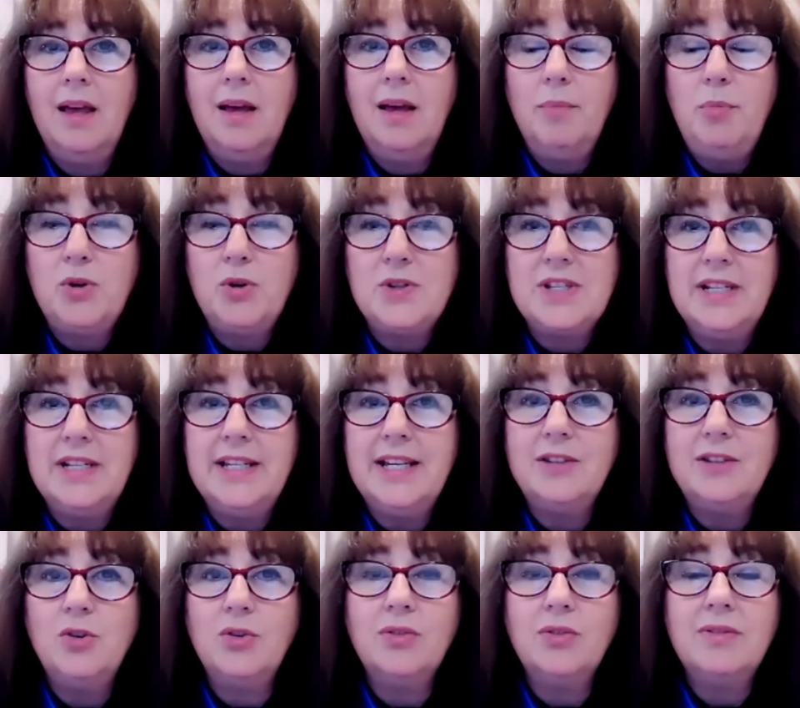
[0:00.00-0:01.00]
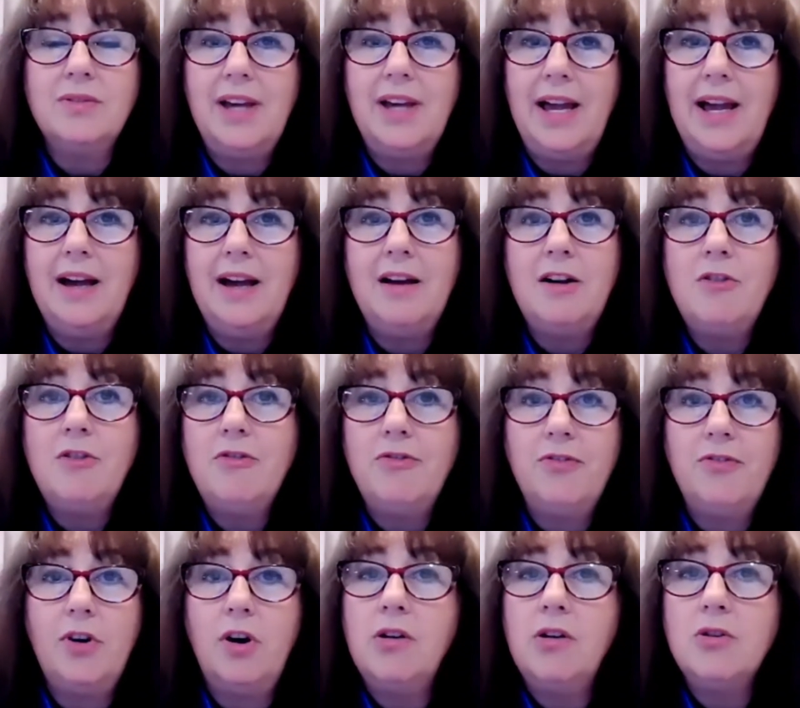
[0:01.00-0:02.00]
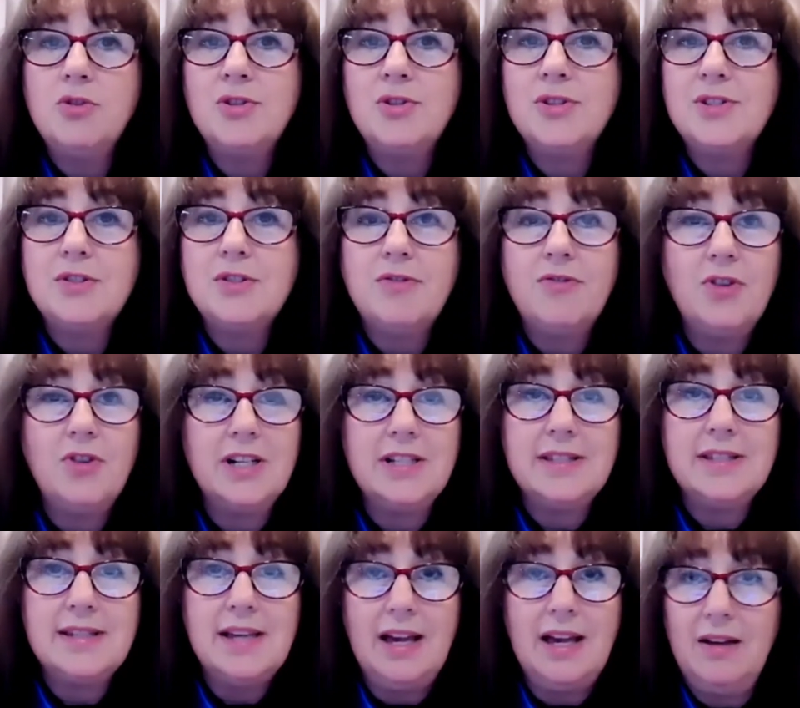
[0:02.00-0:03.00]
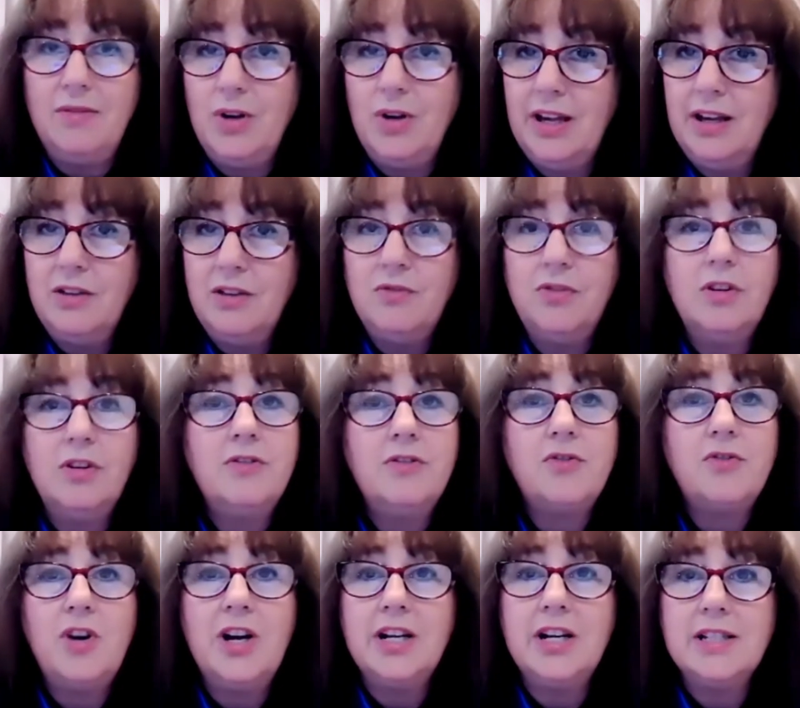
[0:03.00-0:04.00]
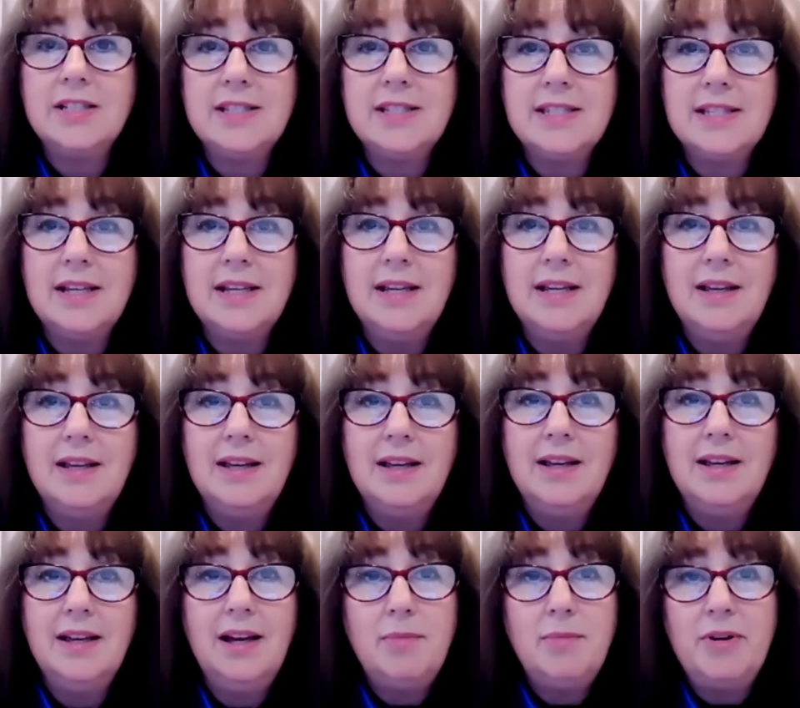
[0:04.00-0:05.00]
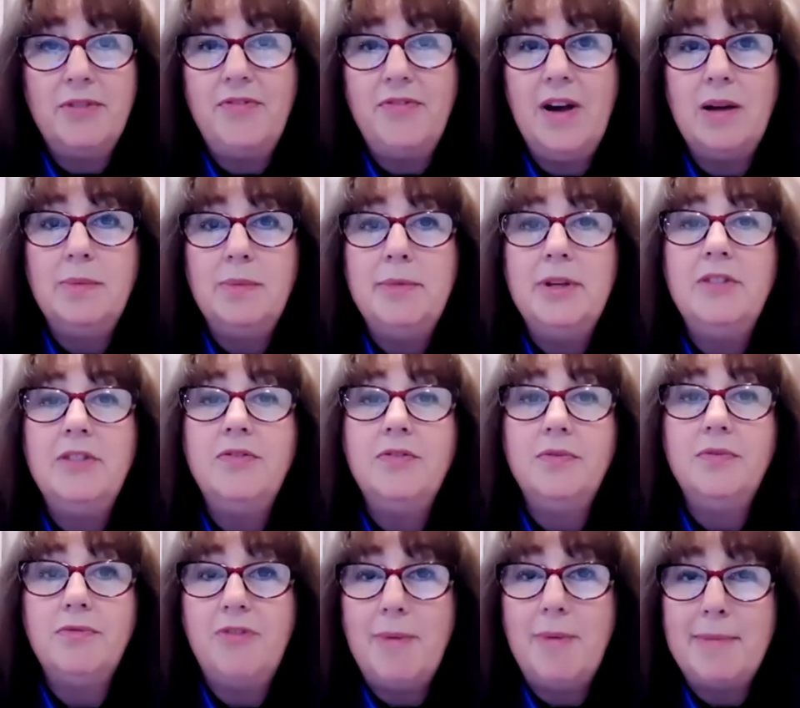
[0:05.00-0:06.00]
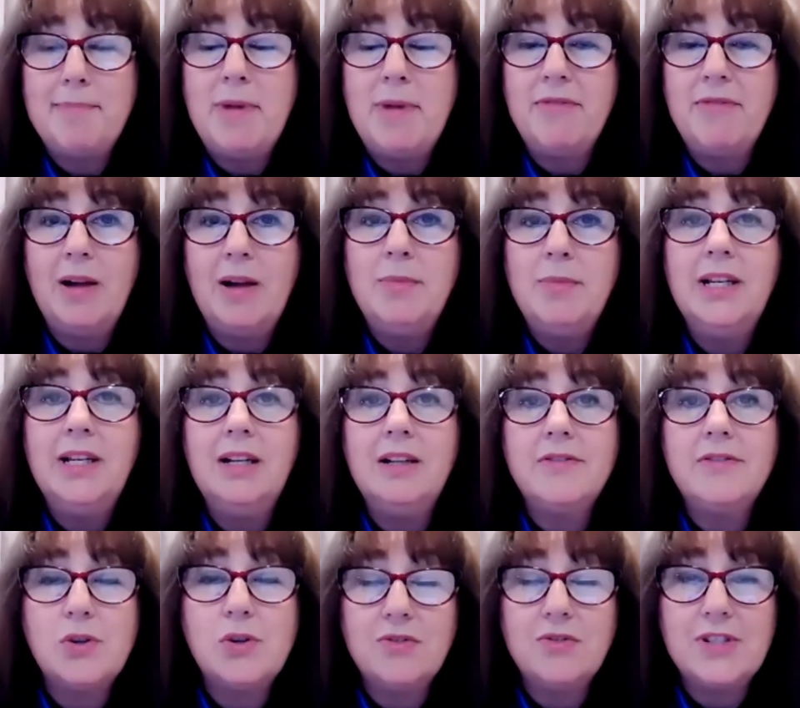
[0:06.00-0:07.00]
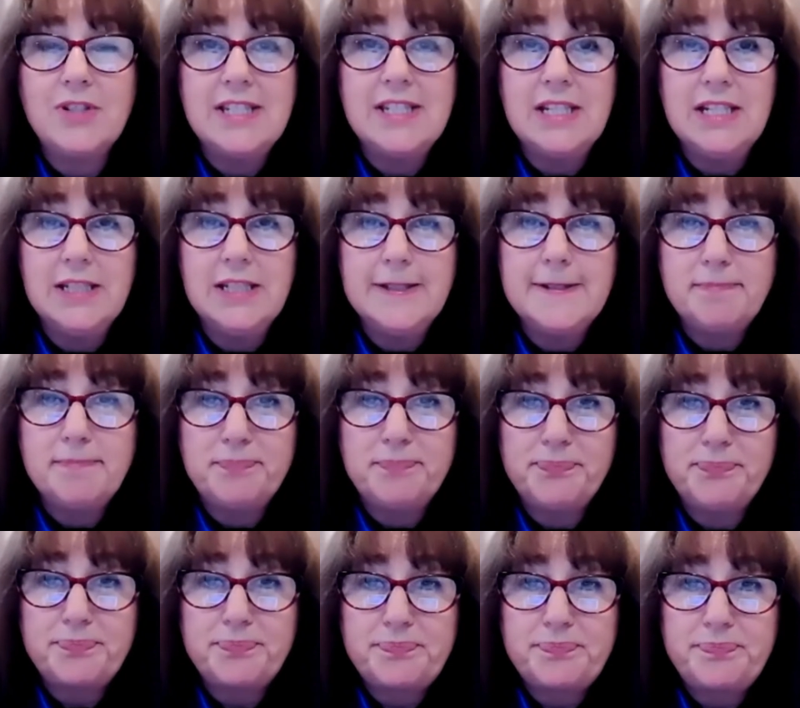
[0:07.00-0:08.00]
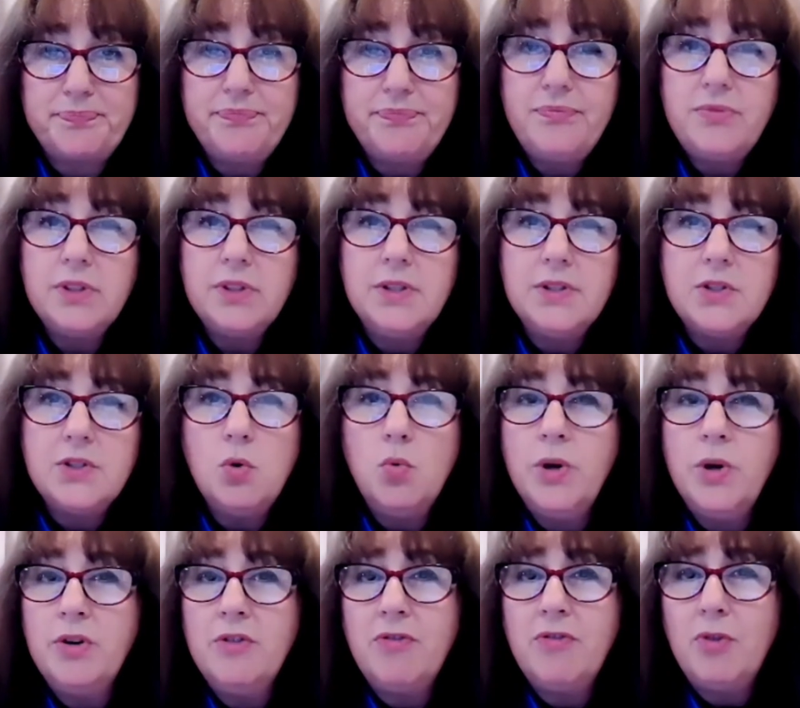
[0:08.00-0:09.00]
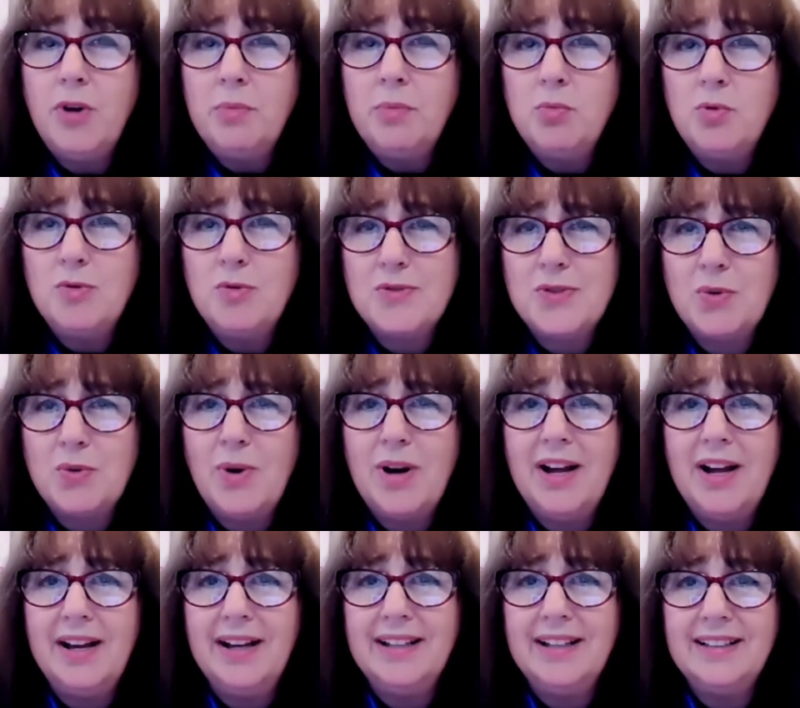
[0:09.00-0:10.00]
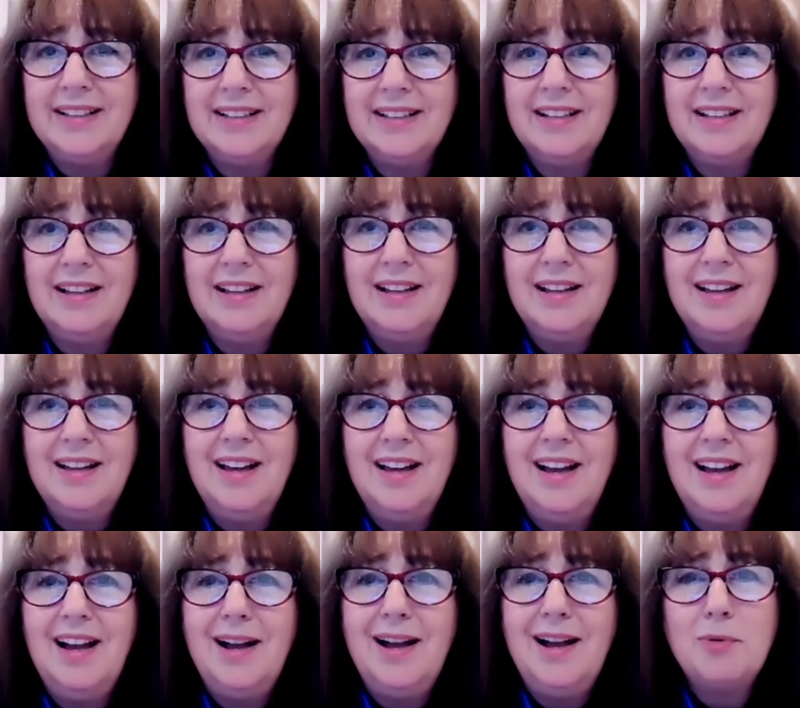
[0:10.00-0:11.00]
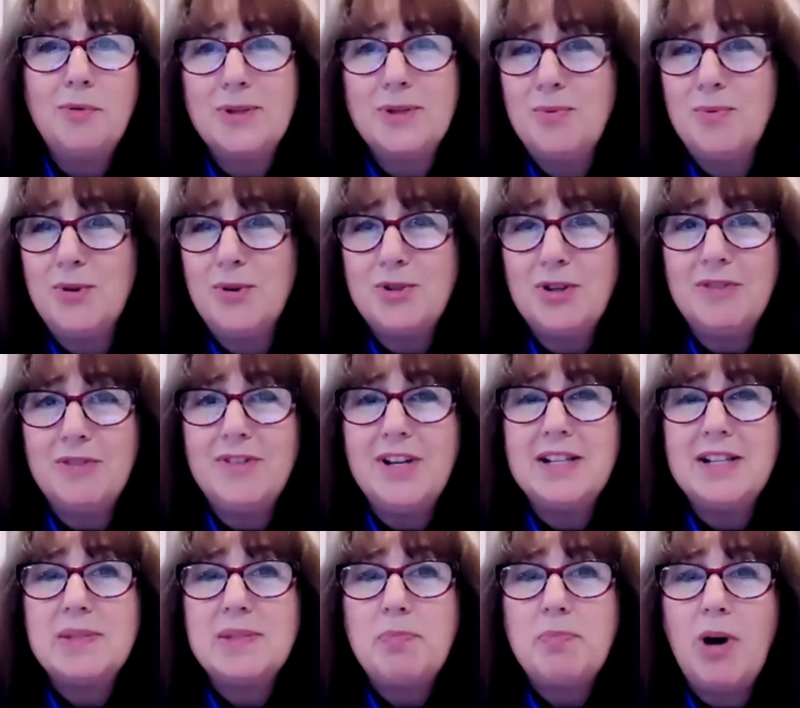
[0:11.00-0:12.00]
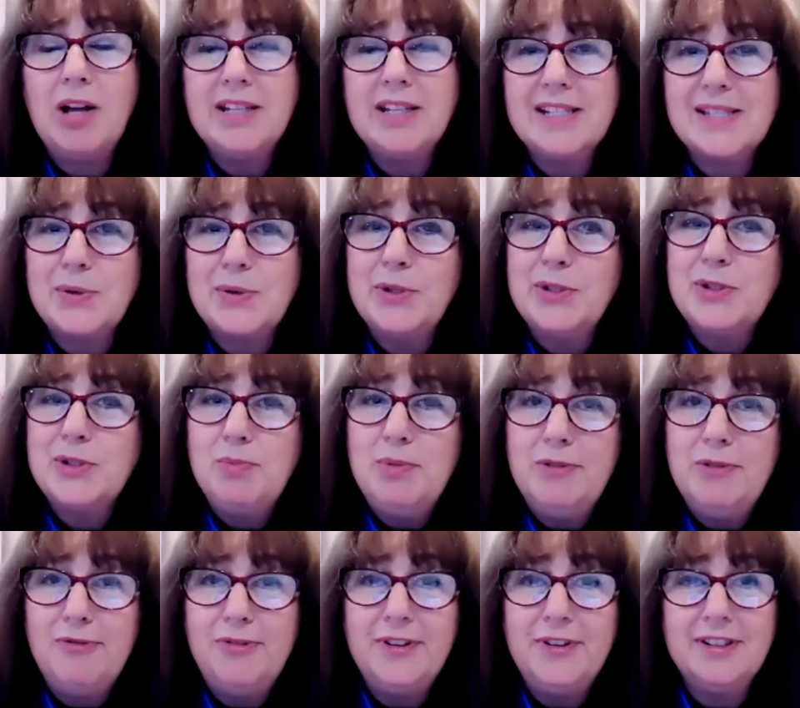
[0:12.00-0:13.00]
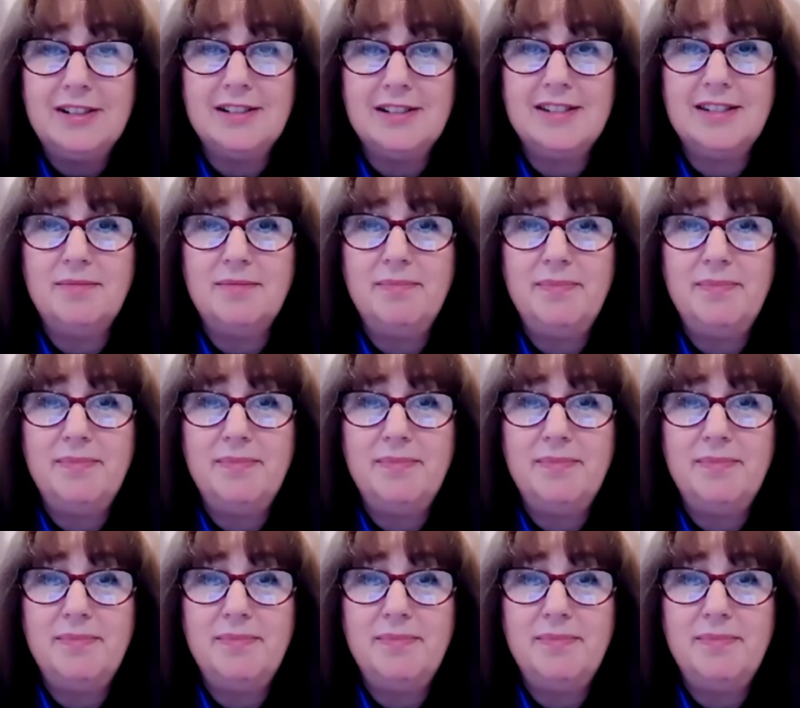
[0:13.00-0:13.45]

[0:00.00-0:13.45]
Personally, I don't have hundreds of friends. I have a handful of friends, and my family lives overseas. So when a friend moves away, I always wonder if that spot is going to be filled.